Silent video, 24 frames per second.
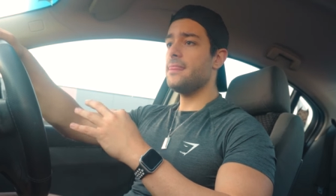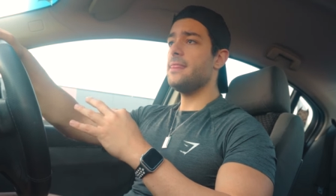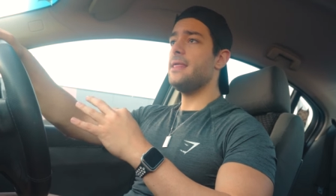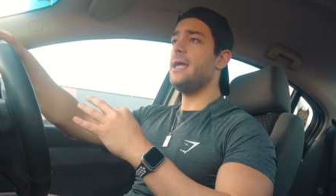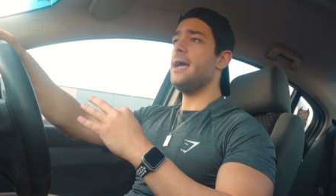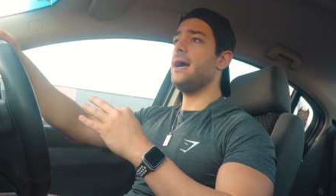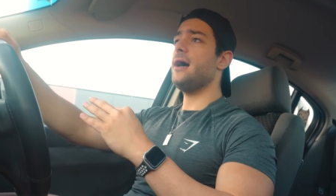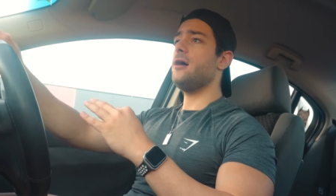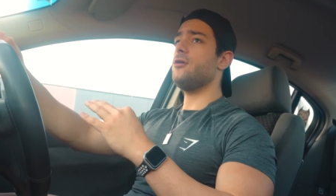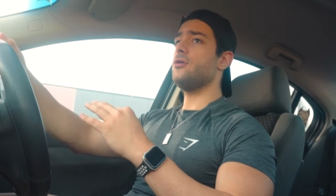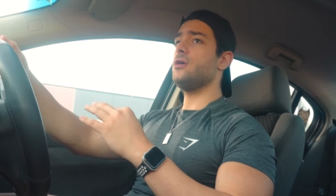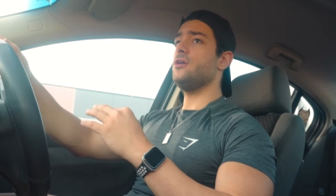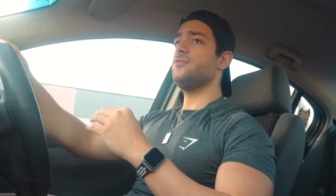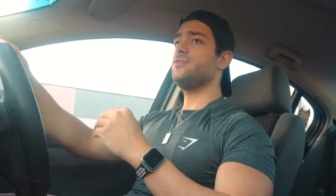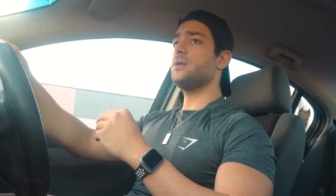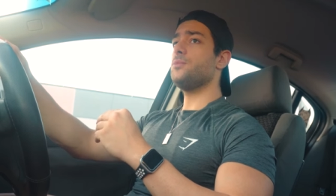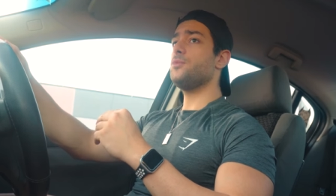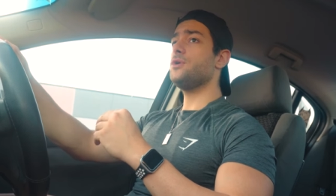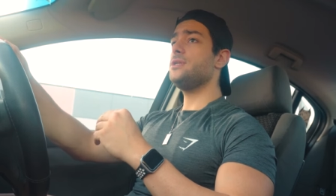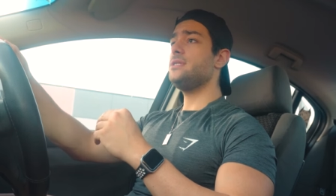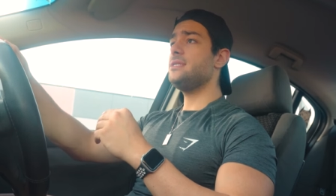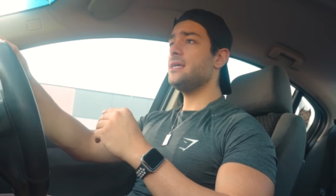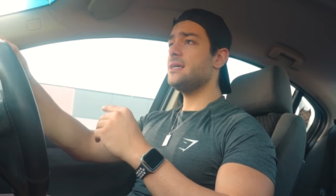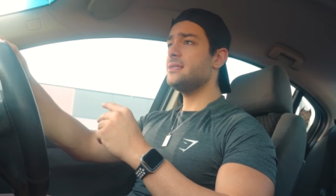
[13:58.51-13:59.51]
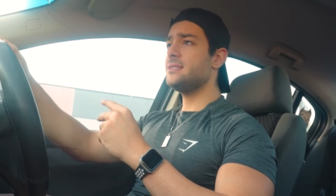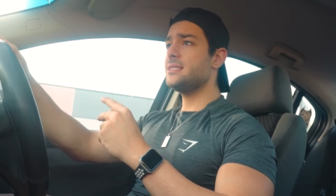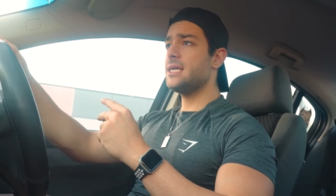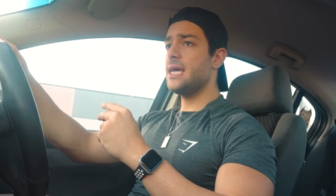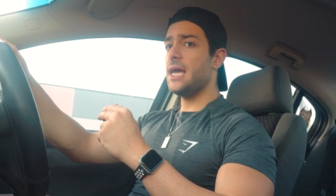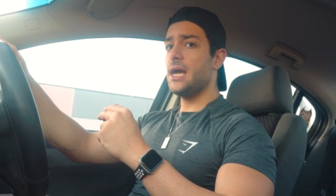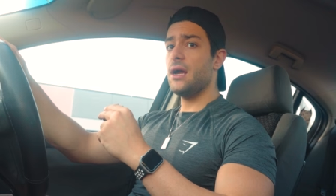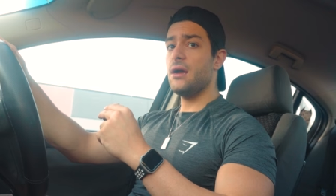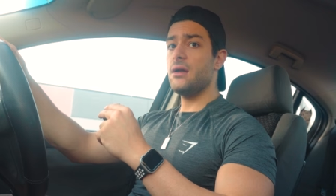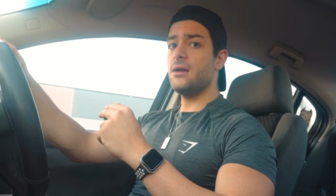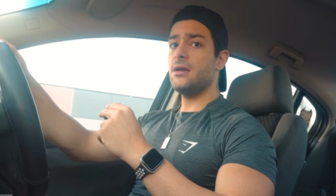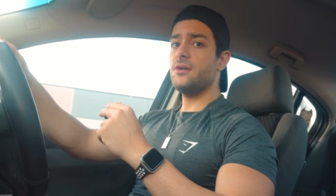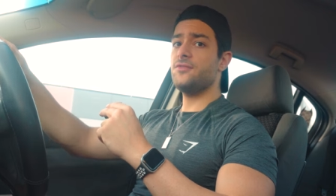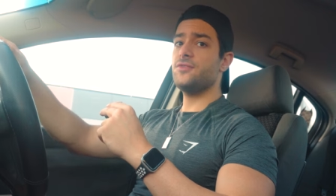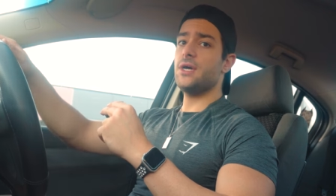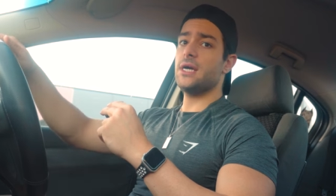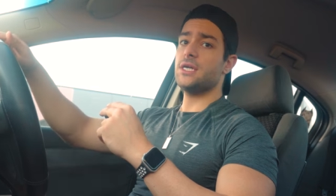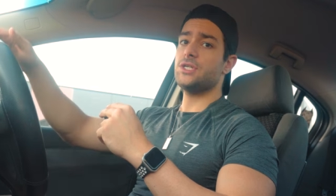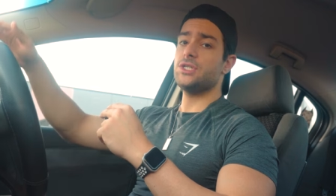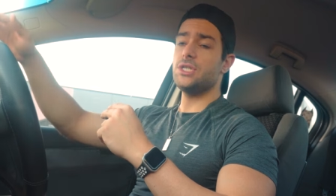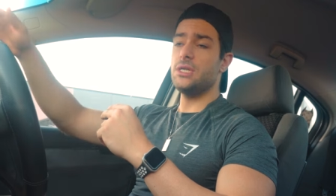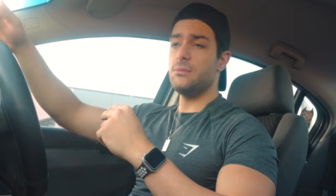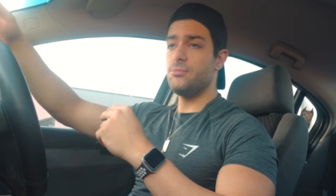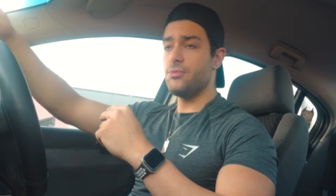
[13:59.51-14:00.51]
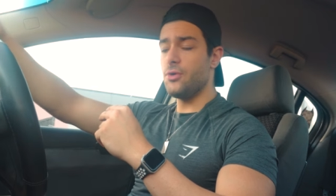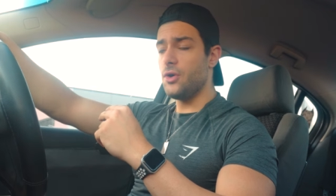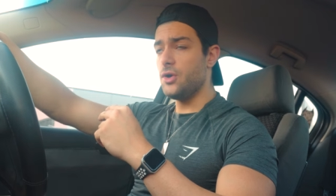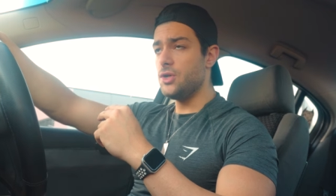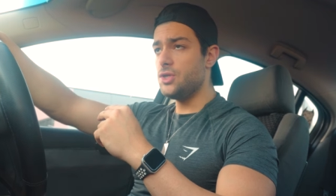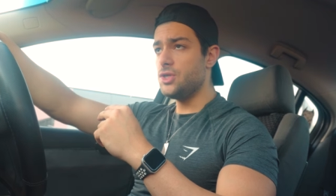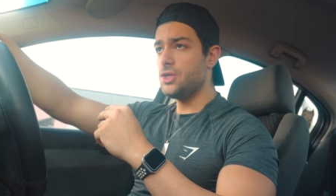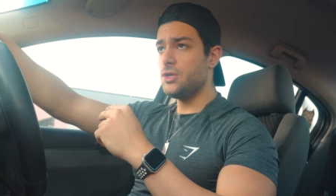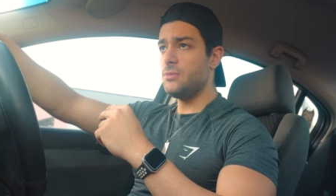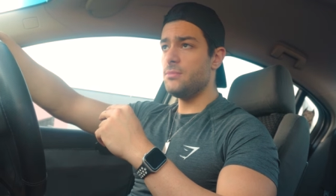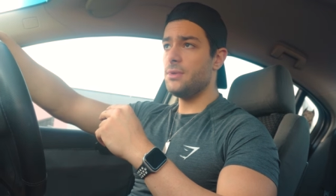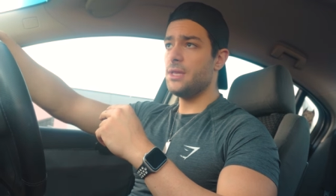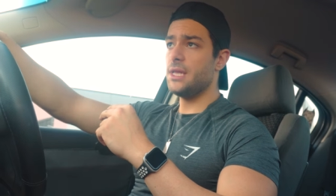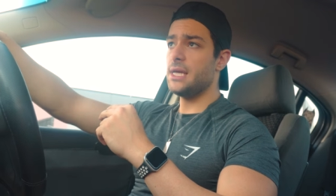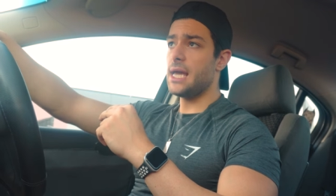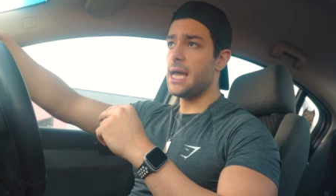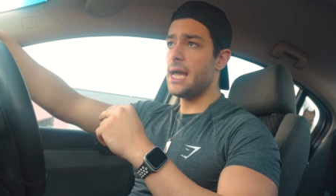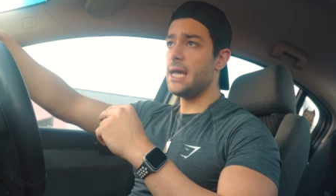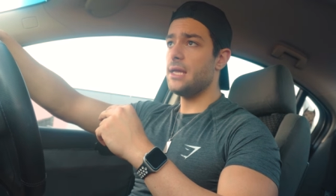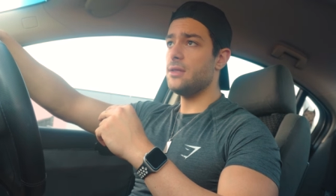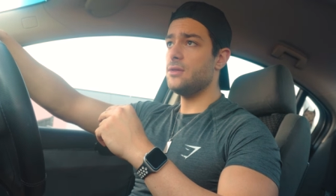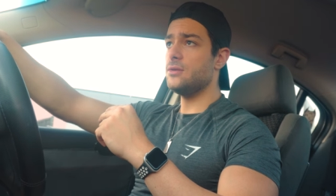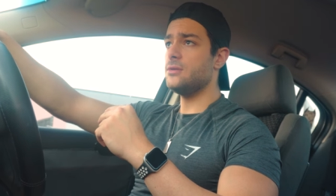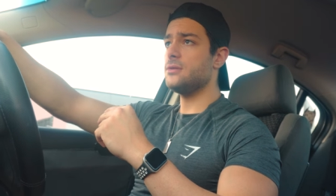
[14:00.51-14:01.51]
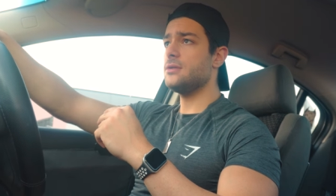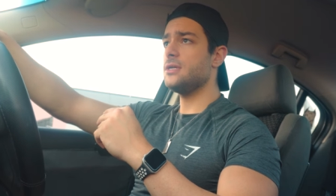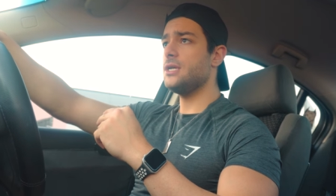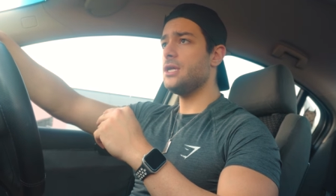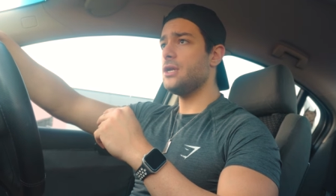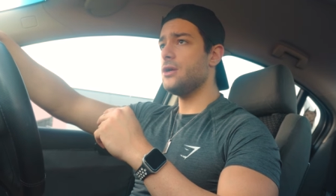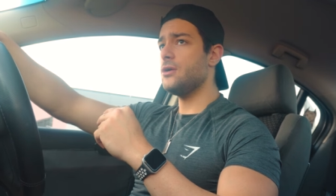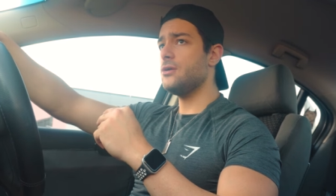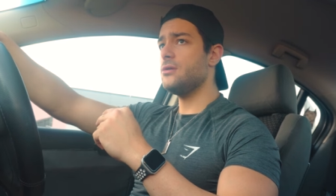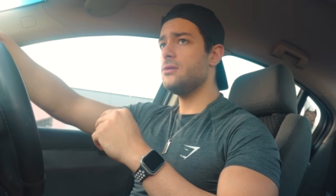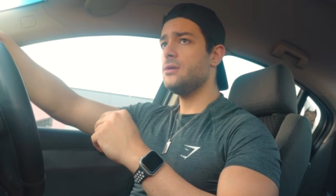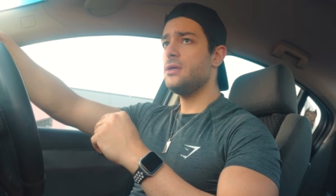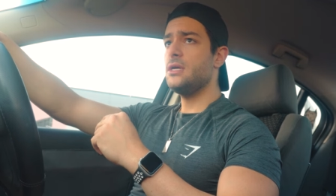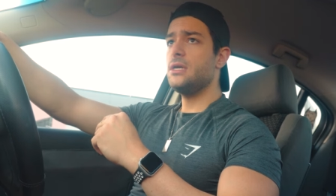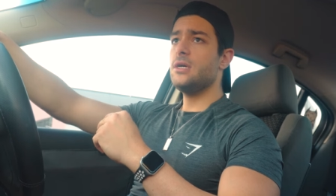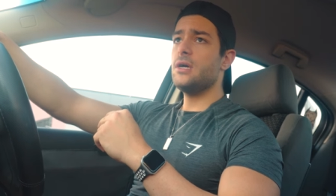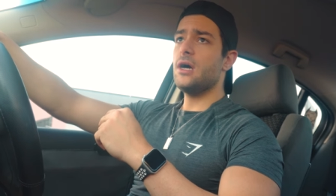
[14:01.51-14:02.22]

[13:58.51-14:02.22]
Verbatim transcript: Now, if someone does care enough to actually approach you and be like, hey, look, you know,